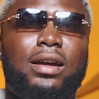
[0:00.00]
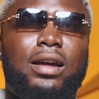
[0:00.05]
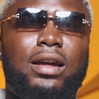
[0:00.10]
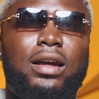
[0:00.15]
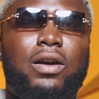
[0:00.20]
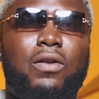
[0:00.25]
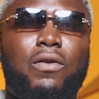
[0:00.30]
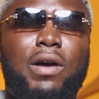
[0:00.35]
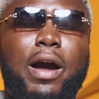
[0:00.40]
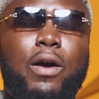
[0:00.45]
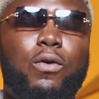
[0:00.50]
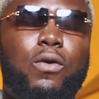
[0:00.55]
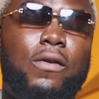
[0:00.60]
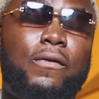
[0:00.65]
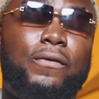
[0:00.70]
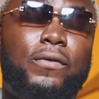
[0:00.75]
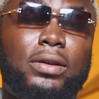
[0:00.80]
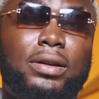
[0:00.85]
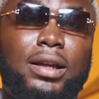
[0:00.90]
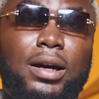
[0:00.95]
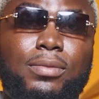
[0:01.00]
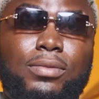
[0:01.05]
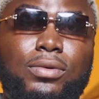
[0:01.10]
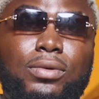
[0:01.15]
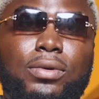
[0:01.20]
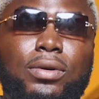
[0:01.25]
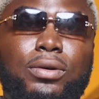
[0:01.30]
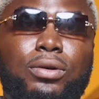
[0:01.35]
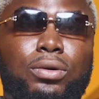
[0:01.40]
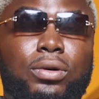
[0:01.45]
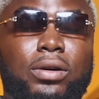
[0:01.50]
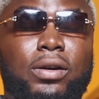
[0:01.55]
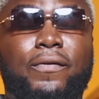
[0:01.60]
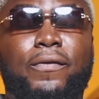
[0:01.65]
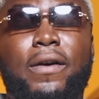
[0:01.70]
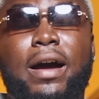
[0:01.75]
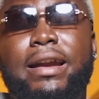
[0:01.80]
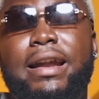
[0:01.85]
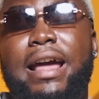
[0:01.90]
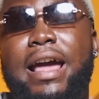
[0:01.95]
Why you're comfortable, you're looking
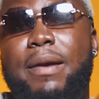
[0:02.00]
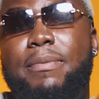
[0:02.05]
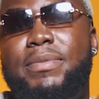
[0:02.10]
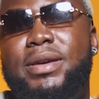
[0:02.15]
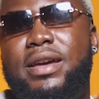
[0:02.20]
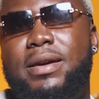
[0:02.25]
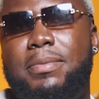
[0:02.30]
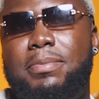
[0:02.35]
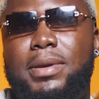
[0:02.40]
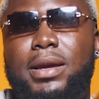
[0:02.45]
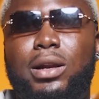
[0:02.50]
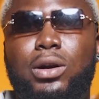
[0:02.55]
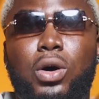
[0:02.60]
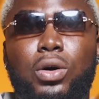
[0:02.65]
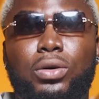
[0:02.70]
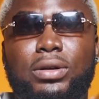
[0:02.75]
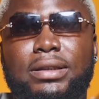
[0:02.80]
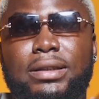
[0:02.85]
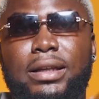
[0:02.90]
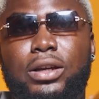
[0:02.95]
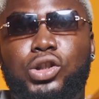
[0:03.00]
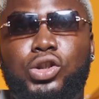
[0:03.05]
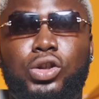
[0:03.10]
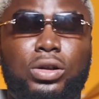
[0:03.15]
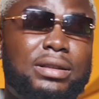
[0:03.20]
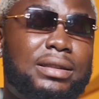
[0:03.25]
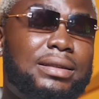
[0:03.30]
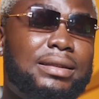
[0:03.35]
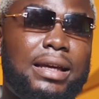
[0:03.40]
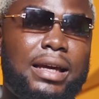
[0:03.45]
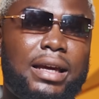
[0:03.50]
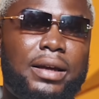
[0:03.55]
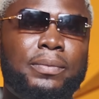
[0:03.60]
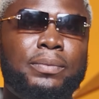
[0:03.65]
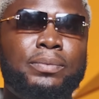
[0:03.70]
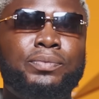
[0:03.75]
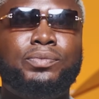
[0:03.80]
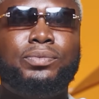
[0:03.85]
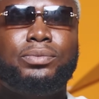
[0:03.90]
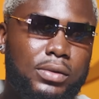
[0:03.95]
for an Airbnb, long stay, short stay,
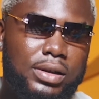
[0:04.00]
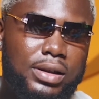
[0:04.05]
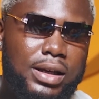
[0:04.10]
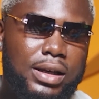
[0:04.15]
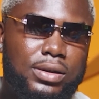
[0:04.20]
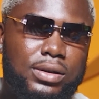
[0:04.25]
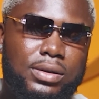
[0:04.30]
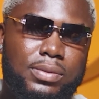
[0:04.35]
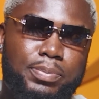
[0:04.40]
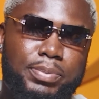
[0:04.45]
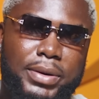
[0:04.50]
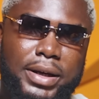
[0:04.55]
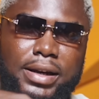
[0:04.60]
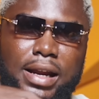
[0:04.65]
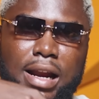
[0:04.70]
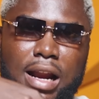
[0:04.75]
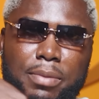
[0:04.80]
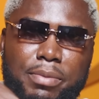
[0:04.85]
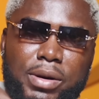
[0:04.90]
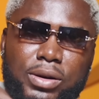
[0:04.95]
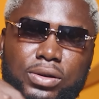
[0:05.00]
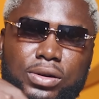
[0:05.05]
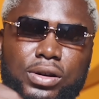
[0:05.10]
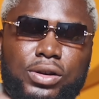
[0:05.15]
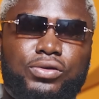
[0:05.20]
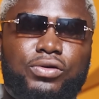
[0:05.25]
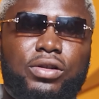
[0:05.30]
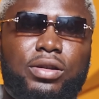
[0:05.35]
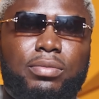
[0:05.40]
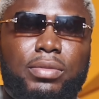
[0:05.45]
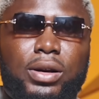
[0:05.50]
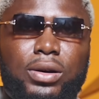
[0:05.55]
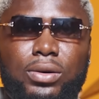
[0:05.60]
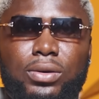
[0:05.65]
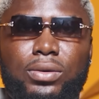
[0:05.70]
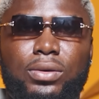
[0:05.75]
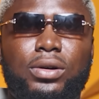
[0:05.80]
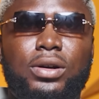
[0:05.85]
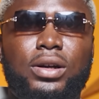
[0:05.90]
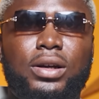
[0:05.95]
just pick the numbers on the screen
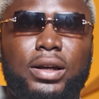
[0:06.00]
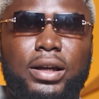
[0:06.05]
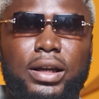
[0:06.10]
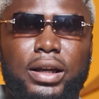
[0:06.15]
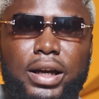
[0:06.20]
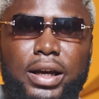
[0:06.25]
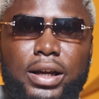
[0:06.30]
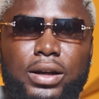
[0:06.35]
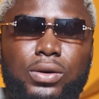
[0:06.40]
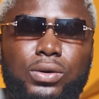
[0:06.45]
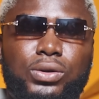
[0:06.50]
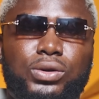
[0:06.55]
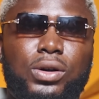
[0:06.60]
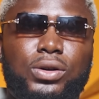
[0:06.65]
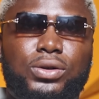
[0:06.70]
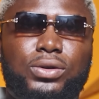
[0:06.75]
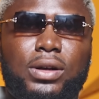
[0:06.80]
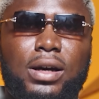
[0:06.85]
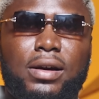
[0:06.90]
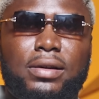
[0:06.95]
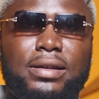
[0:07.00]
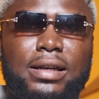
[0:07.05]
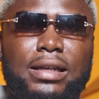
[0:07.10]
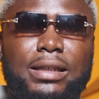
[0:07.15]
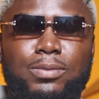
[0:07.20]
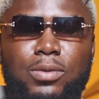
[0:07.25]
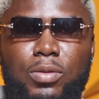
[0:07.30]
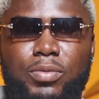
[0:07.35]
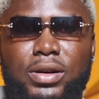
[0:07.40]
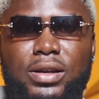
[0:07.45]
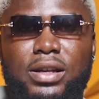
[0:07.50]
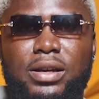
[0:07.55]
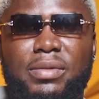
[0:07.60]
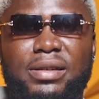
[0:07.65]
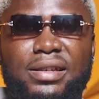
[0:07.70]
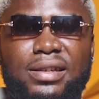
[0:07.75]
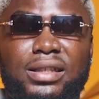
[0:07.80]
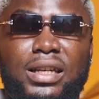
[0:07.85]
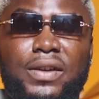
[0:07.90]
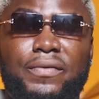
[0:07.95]
below. Yeah, they'll sort you out. Just bomb me,
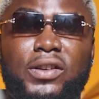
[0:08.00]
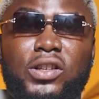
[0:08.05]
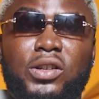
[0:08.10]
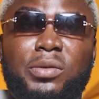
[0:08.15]
Mr. SAVGE.